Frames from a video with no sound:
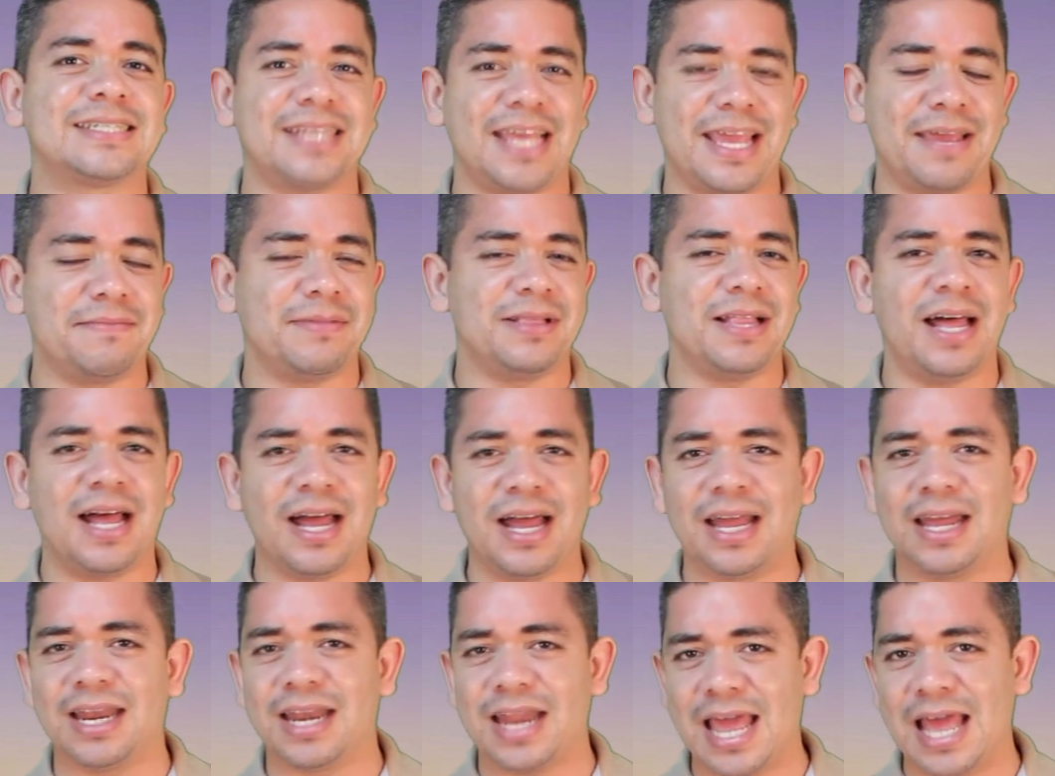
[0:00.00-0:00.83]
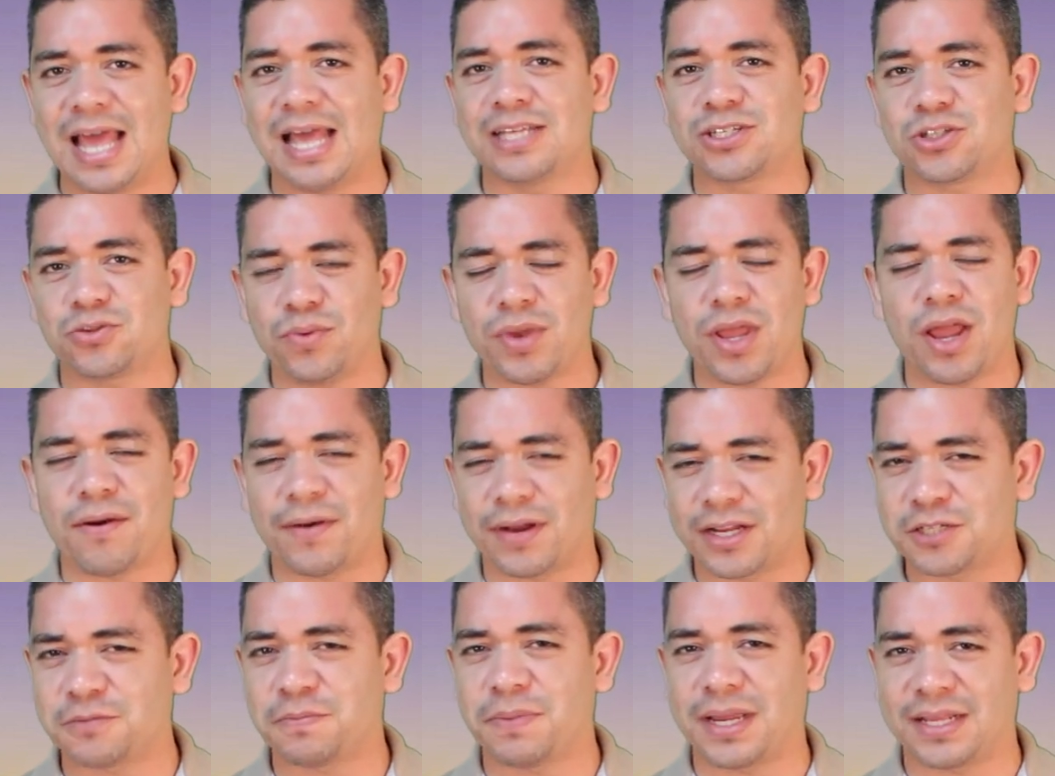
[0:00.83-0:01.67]
same line, as we are
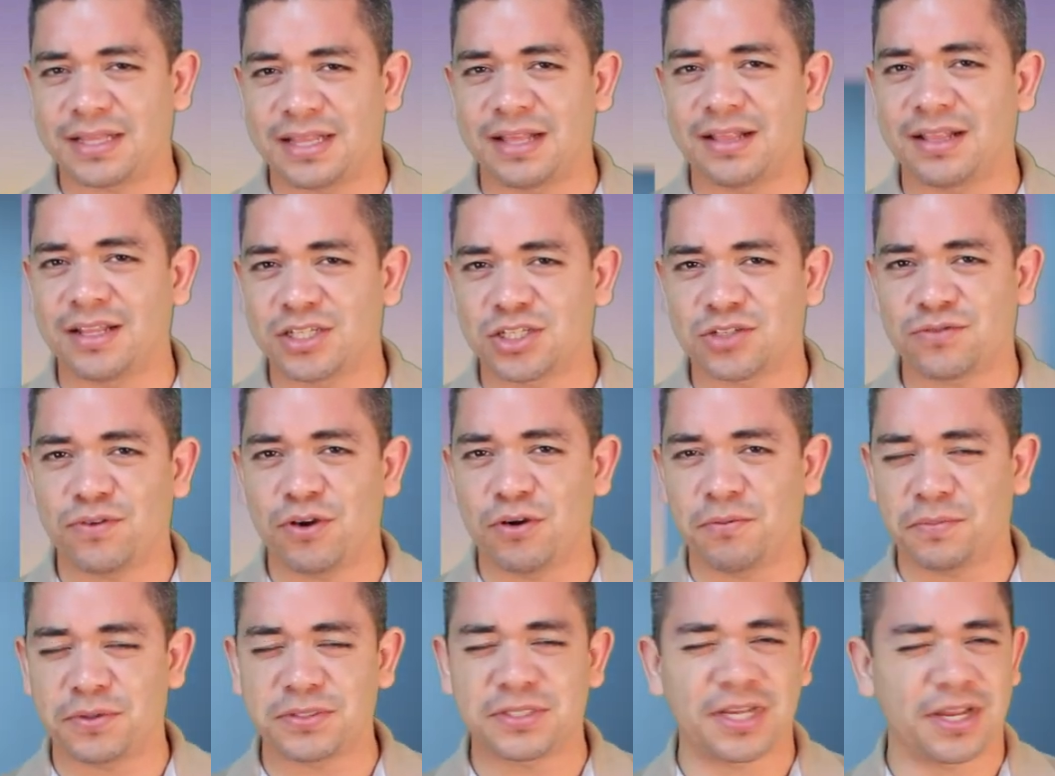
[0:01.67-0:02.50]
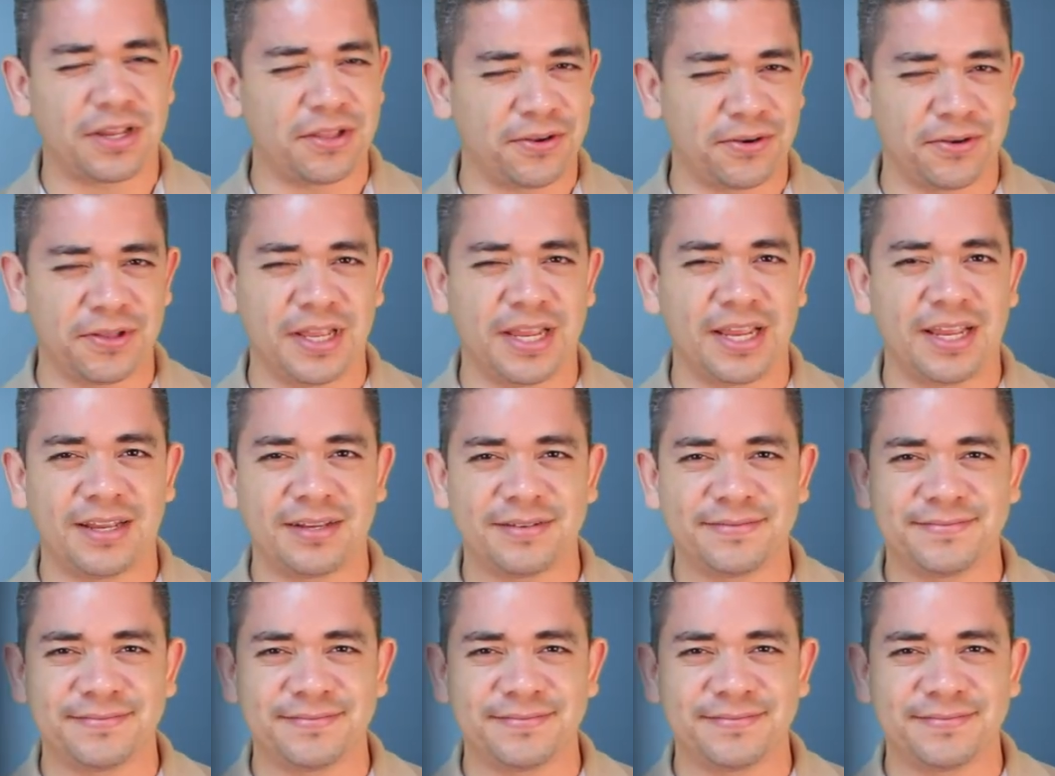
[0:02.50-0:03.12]
expecting this phone particularly.